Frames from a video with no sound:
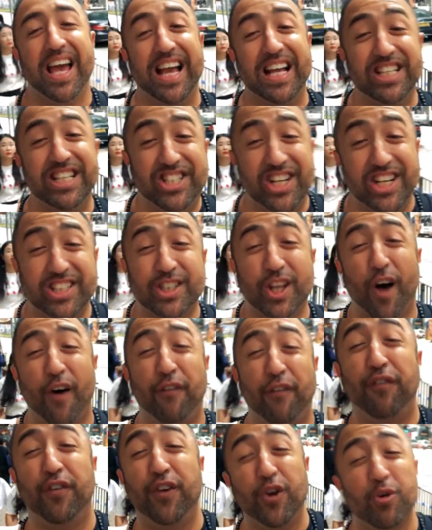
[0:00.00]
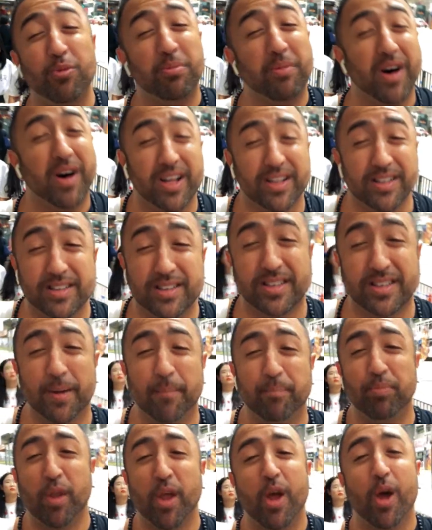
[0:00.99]
in just a few
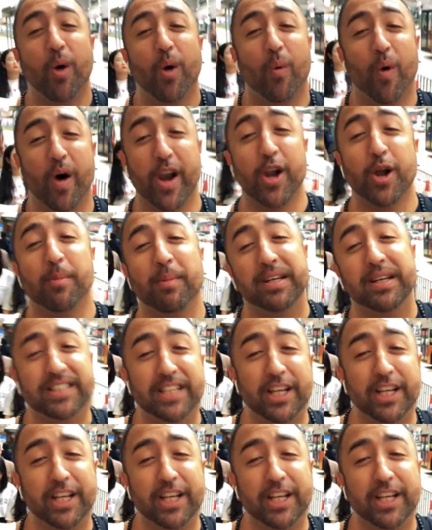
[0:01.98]
months? Want to know my